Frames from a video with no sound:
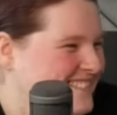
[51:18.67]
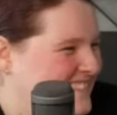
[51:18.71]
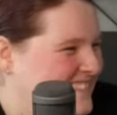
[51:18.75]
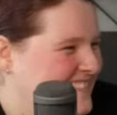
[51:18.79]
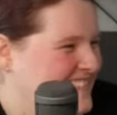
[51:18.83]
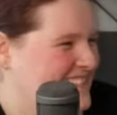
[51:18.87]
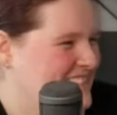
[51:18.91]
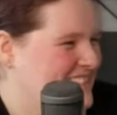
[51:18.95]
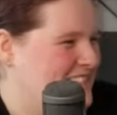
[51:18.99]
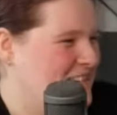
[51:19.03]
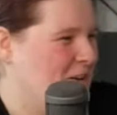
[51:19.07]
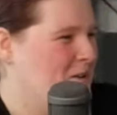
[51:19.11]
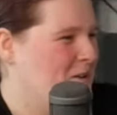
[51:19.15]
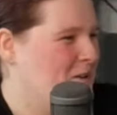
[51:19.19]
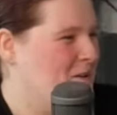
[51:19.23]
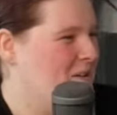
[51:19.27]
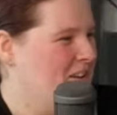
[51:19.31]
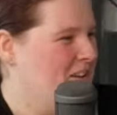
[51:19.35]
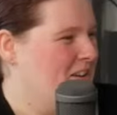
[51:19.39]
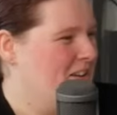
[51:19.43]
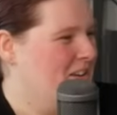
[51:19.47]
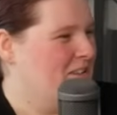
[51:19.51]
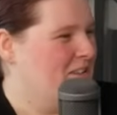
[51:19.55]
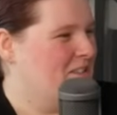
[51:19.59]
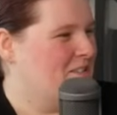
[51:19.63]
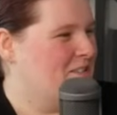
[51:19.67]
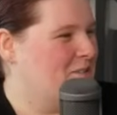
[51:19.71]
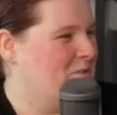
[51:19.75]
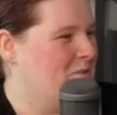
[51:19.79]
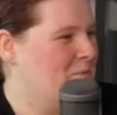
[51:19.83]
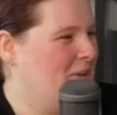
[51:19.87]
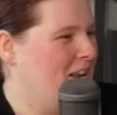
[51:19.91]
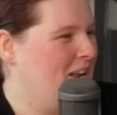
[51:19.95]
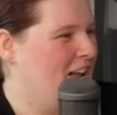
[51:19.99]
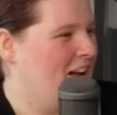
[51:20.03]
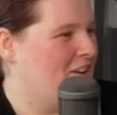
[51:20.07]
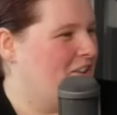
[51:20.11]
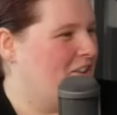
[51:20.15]
So,
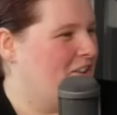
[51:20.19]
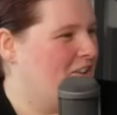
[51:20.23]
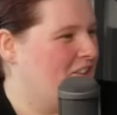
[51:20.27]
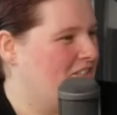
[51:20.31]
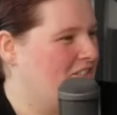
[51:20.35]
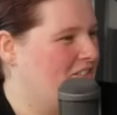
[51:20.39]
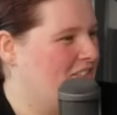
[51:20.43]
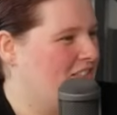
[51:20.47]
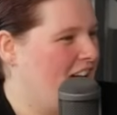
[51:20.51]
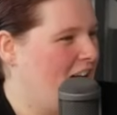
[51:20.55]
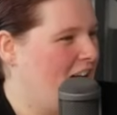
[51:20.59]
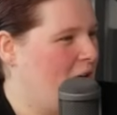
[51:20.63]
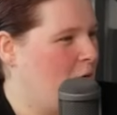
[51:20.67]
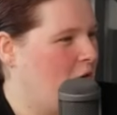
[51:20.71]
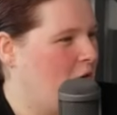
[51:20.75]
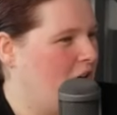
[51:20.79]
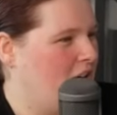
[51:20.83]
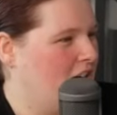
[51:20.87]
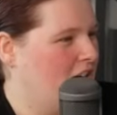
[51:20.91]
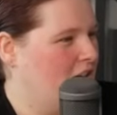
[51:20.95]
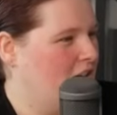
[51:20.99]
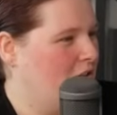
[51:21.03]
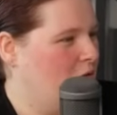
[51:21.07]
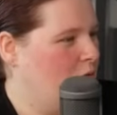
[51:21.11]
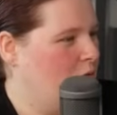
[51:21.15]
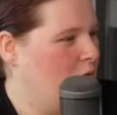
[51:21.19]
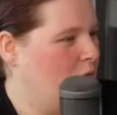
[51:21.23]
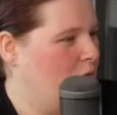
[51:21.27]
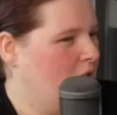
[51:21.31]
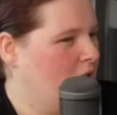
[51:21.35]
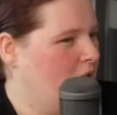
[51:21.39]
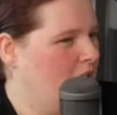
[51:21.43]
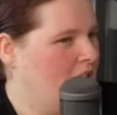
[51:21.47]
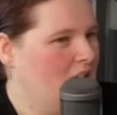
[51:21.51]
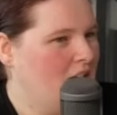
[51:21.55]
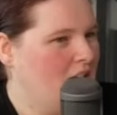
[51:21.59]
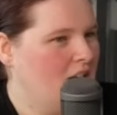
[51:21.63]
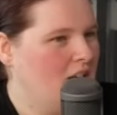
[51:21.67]
zooming out of that one.
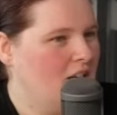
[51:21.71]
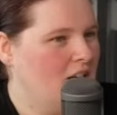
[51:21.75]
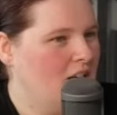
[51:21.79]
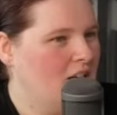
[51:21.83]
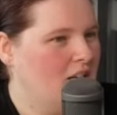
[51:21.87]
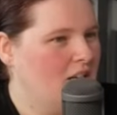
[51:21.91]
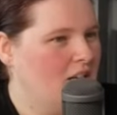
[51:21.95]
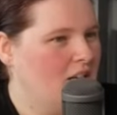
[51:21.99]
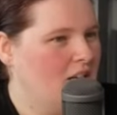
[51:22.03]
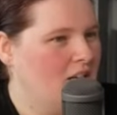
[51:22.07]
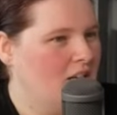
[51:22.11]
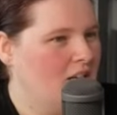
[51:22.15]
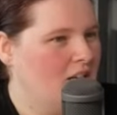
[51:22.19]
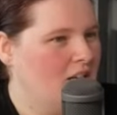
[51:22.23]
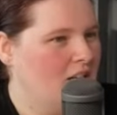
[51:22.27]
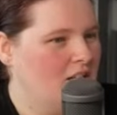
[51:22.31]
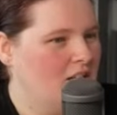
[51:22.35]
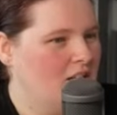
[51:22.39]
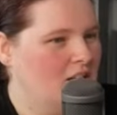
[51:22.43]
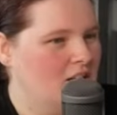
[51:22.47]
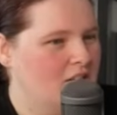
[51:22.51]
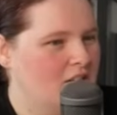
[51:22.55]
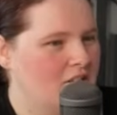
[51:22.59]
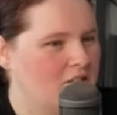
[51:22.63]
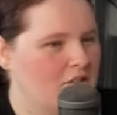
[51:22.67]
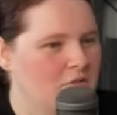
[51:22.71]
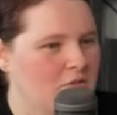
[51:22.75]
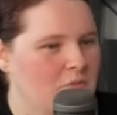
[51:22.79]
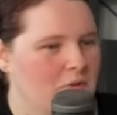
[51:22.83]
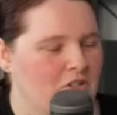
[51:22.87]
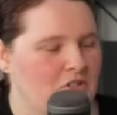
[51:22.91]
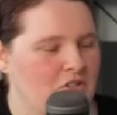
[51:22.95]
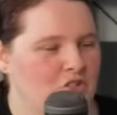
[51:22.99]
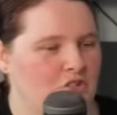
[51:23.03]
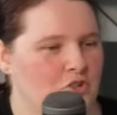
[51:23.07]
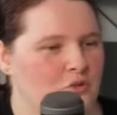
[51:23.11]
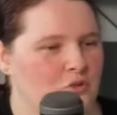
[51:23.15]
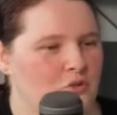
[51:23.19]
Whee! Too
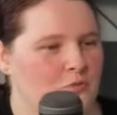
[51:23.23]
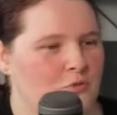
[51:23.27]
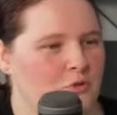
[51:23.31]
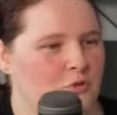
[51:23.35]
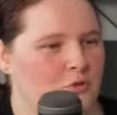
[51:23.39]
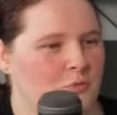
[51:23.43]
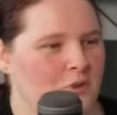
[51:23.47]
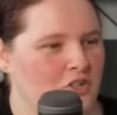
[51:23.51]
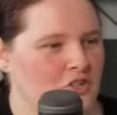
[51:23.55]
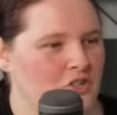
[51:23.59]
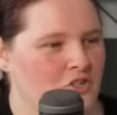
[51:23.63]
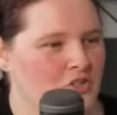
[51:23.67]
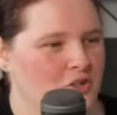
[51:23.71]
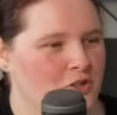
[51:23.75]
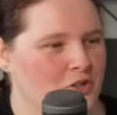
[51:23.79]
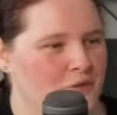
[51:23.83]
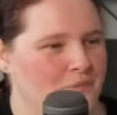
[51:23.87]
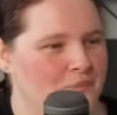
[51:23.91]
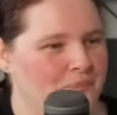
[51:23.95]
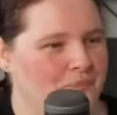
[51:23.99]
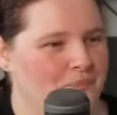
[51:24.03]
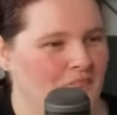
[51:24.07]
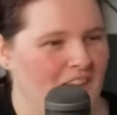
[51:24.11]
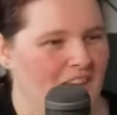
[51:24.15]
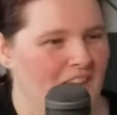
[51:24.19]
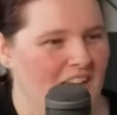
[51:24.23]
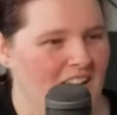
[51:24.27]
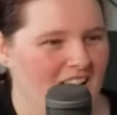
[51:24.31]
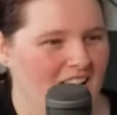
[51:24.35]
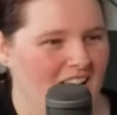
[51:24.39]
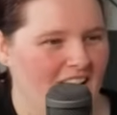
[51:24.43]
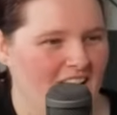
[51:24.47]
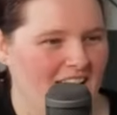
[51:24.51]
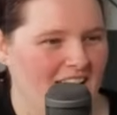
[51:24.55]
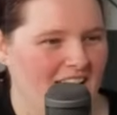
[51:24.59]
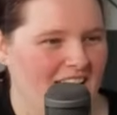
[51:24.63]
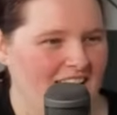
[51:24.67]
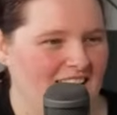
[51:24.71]
much zoom, too much zoom.
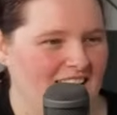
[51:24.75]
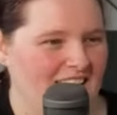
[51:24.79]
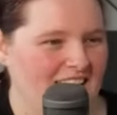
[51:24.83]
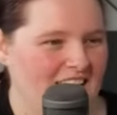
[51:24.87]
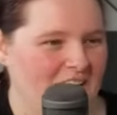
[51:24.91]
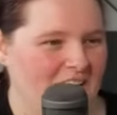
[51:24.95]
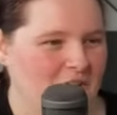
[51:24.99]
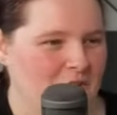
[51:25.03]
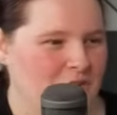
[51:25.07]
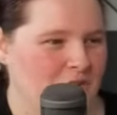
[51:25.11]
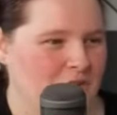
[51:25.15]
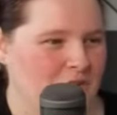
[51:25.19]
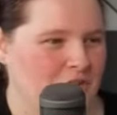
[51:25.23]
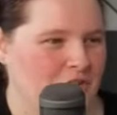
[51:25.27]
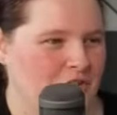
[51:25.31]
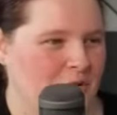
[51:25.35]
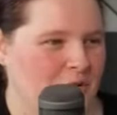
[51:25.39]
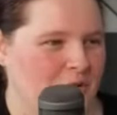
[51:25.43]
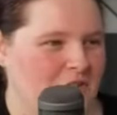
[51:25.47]
I like that they also show us